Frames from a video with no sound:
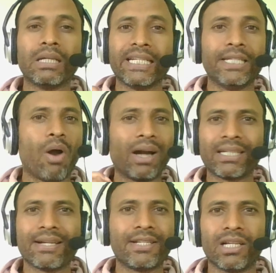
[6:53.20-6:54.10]
is
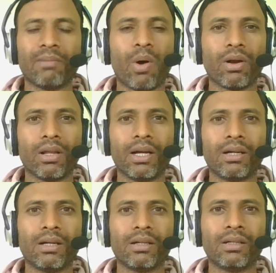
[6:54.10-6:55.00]
not concerned about that.
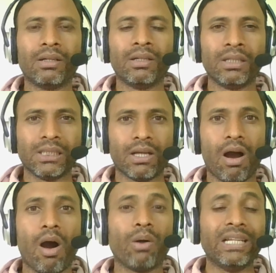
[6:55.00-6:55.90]

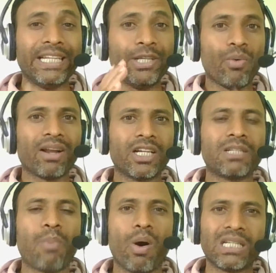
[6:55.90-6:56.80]
Yeah, only you are the
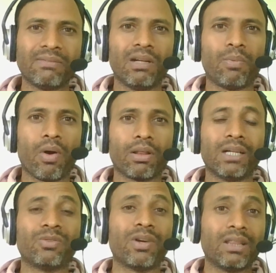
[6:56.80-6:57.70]
responsible for
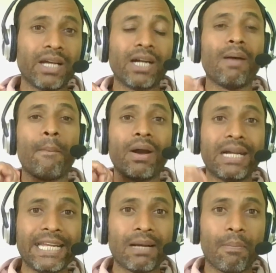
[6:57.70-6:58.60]
that, for that
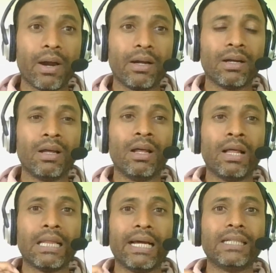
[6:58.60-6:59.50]
predicament
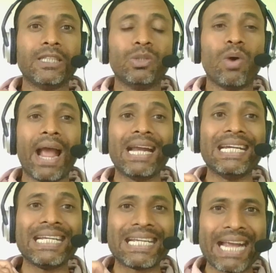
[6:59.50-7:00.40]
that you
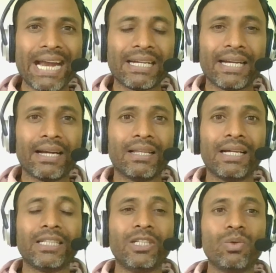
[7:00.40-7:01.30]
indicated,
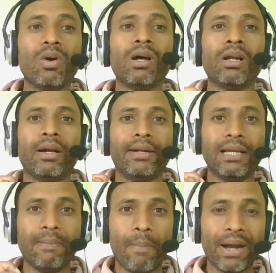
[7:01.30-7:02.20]
that you
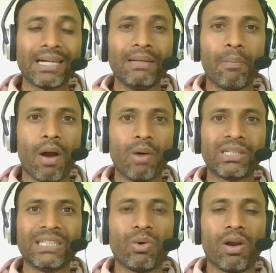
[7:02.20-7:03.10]
deliberately brought
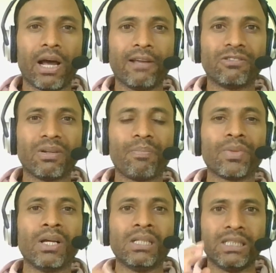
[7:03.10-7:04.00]
in your life.
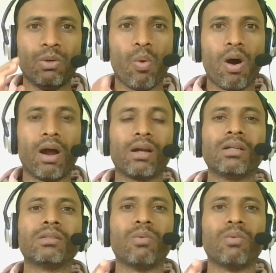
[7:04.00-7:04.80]
You are